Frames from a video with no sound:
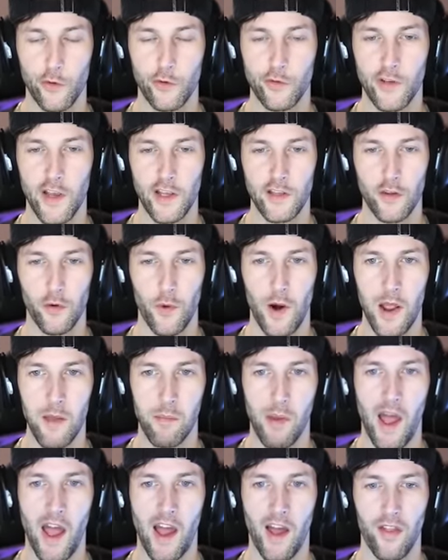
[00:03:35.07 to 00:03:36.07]
looks like the
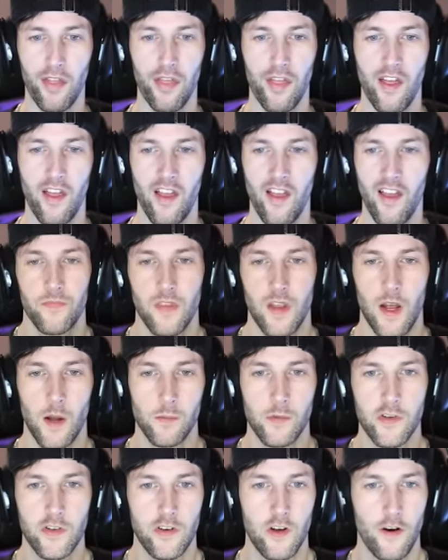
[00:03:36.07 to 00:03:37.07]
right path.
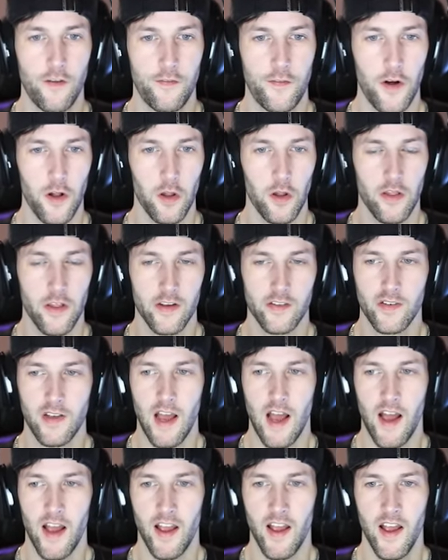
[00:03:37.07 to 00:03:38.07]
I'm just going to follow this
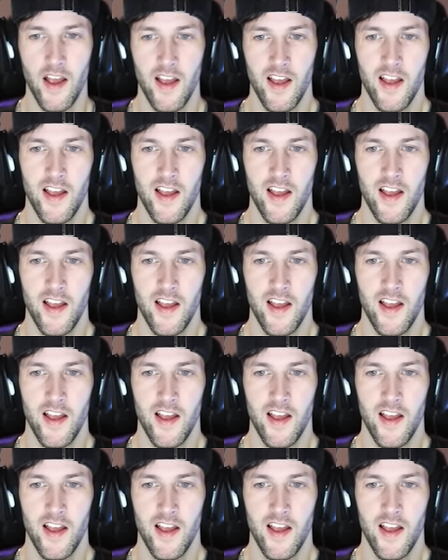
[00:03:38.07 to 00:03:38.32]
guy.